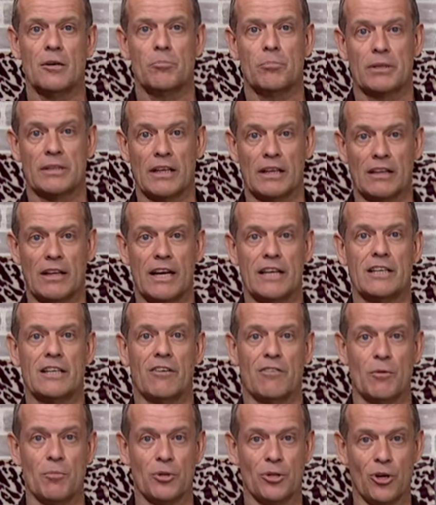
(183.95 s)
but the light
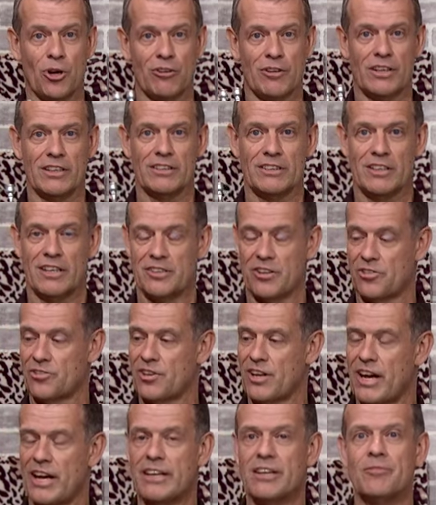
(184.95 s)
of the menorah on the
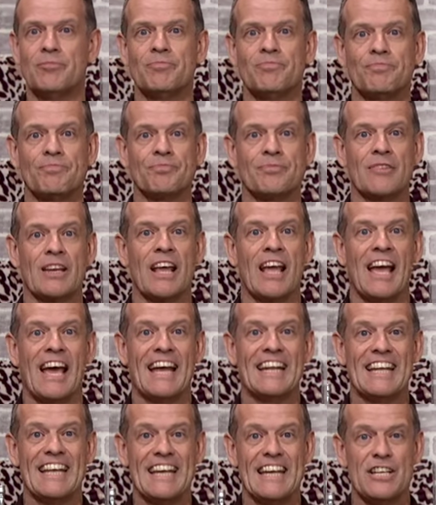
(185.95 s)
side,
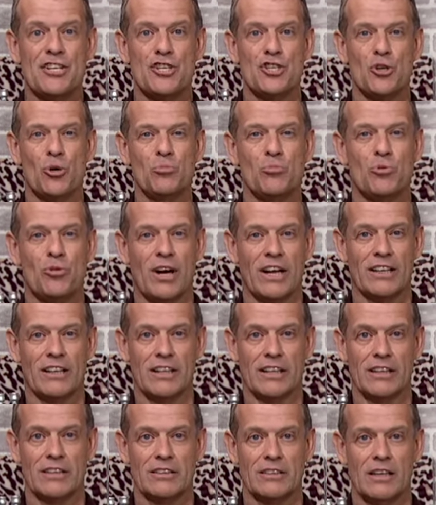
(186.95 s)
and it shone brightly.